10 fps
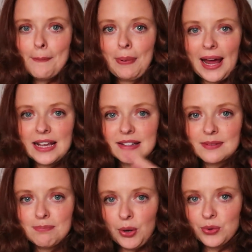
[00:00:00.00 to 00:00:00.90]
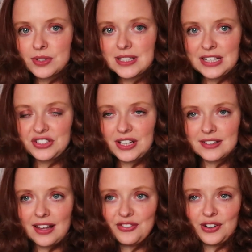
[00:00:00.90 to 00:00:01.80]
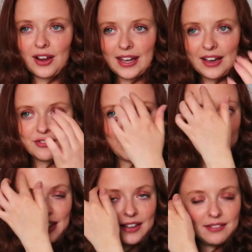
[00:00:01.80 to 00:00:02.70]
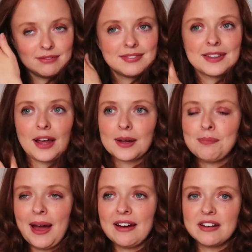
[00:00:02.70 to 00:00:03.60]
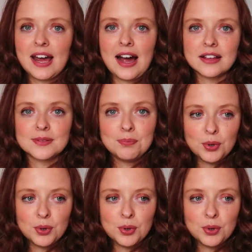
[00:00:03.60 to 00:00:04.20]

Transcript: plates and bowls and dishes that I feel like every like parent has,